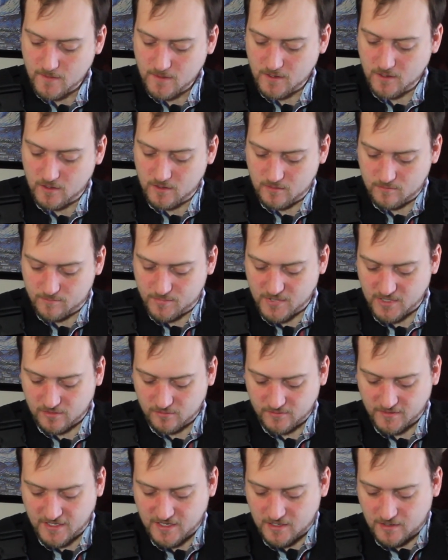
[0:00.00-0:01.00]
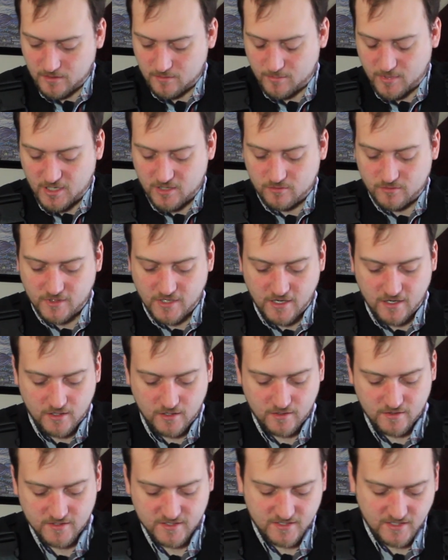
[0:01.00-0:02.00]
I'm going to buckle that other buckle there
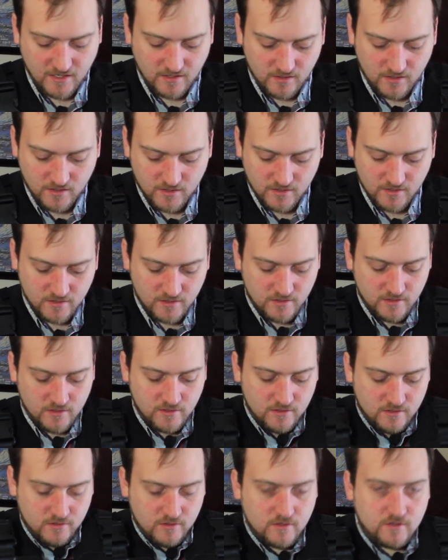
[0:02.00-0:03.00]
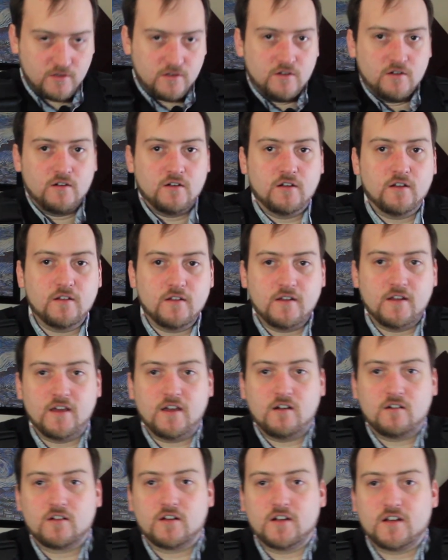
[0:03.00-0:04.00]
in the center.
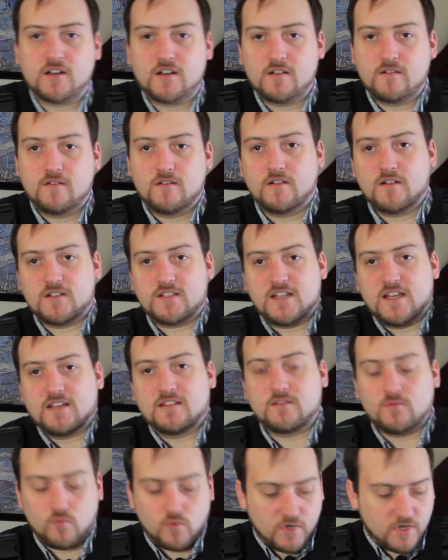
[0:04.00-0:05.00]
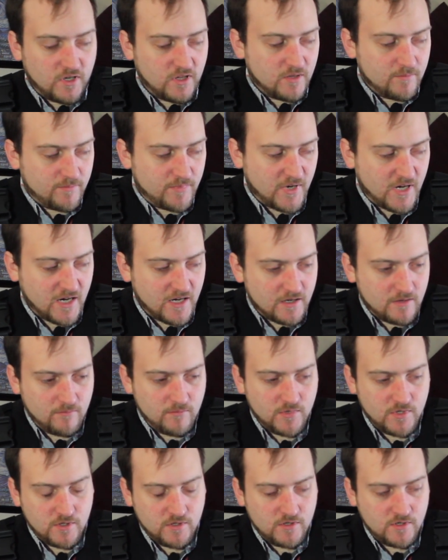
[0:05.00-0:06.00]
Now I'm going to take the one on the bottom,
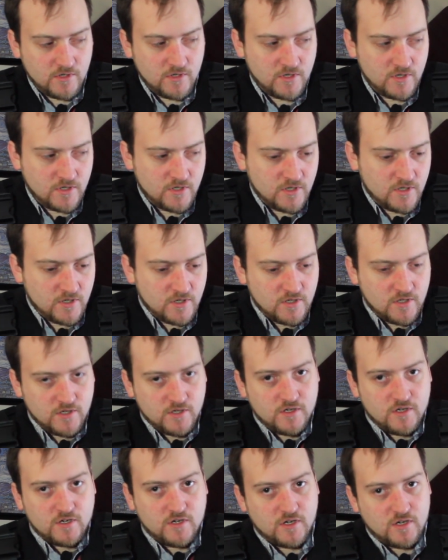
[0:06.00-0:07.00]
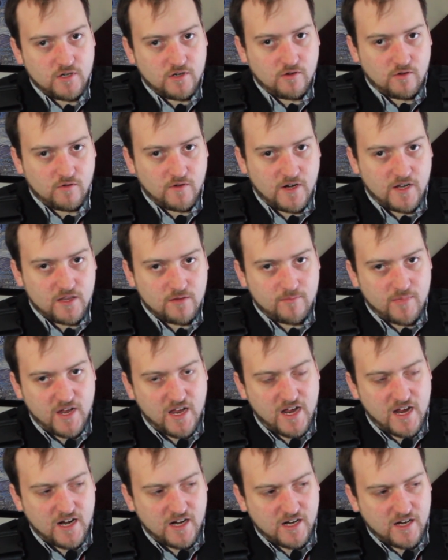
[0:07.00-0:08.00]
go around the
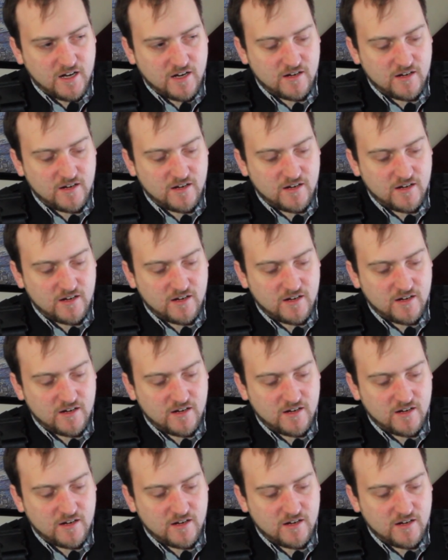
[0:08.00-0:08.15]
back.